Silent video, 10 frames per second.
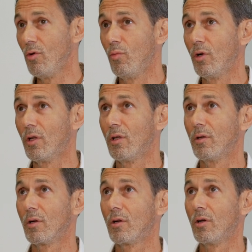
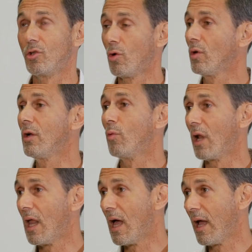will totally
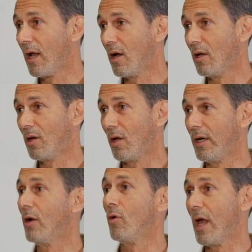rely
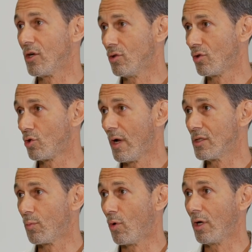on international
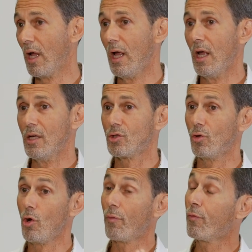transport.
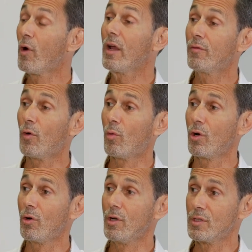So your freight
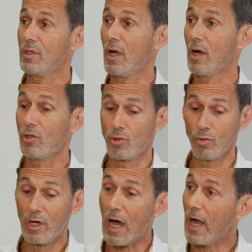forwarder is there
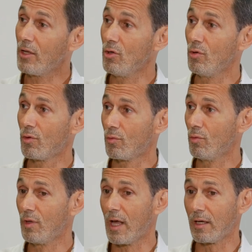to guide you
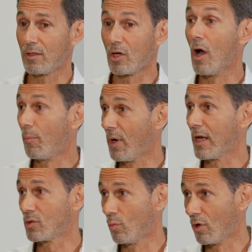through that
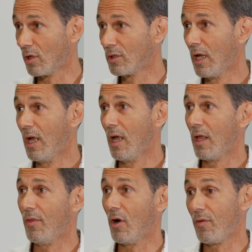complex world.
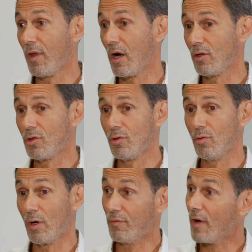They're there
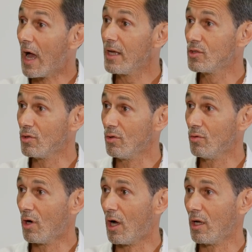to advise
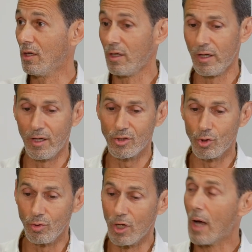you on
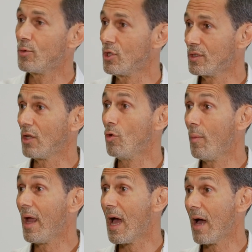certain options that you
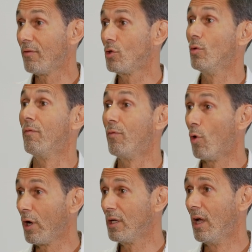may have to
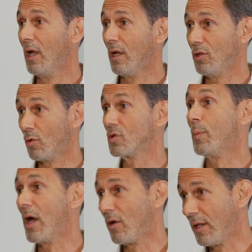avoid those
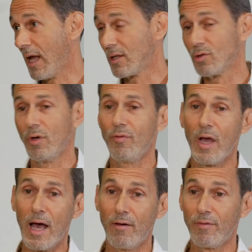bottlenecks. So if you
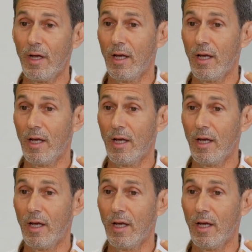have